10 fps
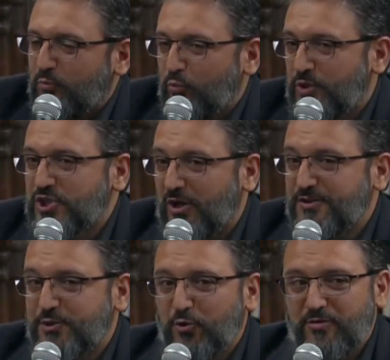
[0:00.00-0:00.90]
which
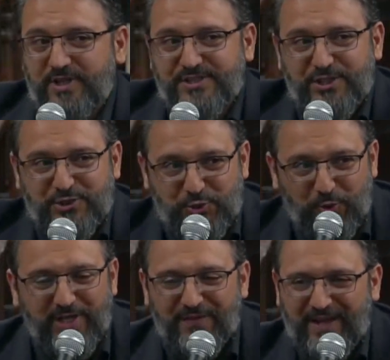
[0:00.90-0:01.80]
also is
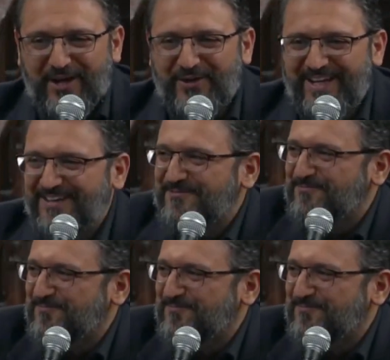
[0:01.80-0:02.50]
destroying the area.